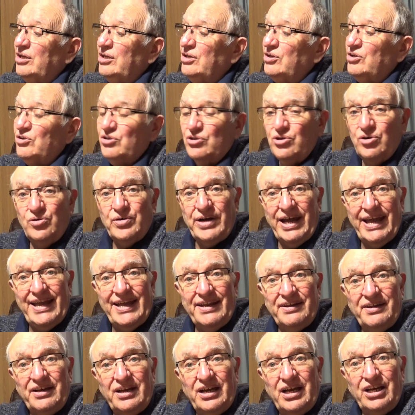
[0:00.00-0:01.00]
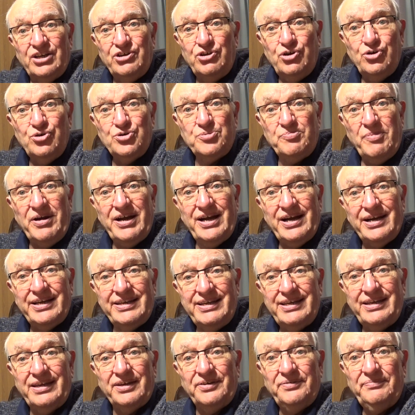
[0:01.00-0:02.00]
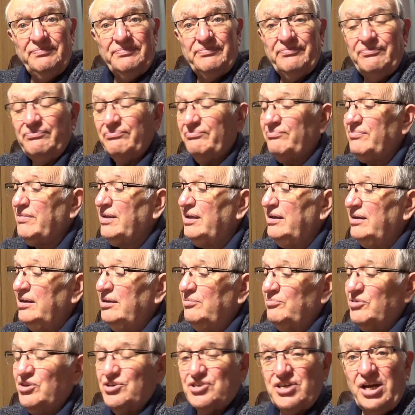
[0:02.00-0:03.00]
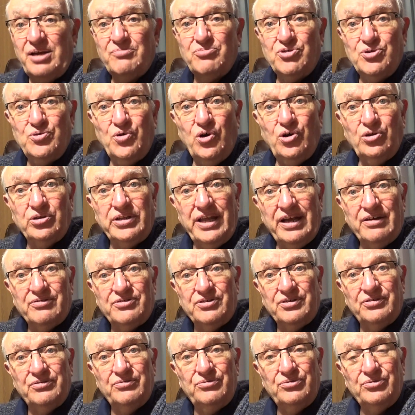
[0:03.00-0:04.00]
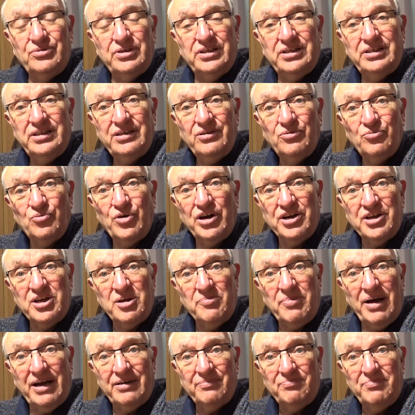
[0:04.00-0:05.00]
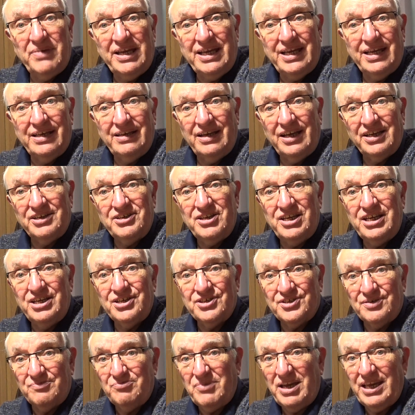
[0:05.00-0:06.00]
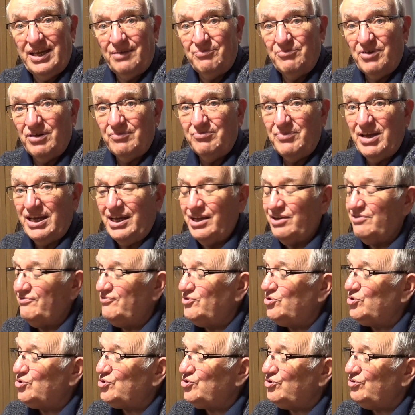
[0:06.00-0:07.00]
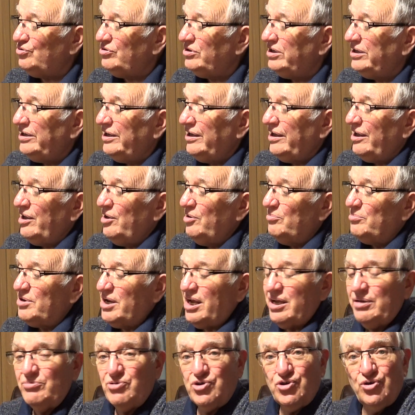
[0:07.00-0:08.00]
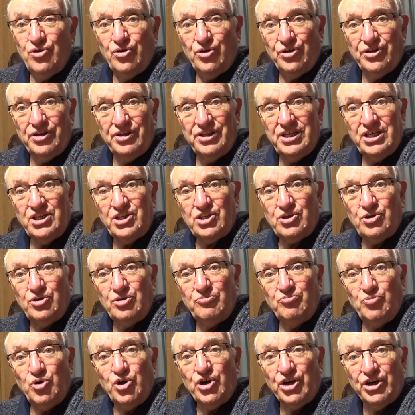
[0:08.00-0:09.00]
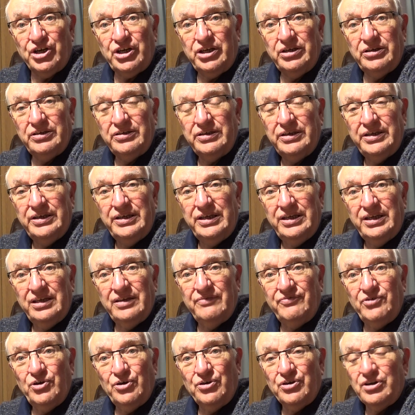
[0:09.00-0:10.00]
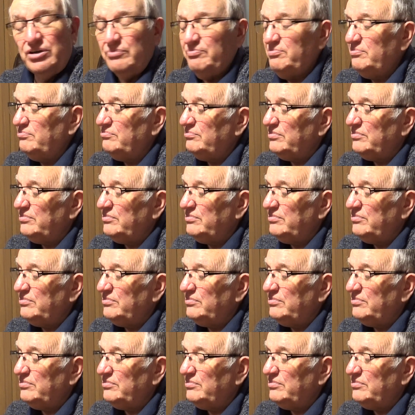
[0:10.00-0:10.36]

can go ahead and use my idea because I'm too old now to uh, worry about making ideas and making making a fortune but I'm sure that this could work if you're a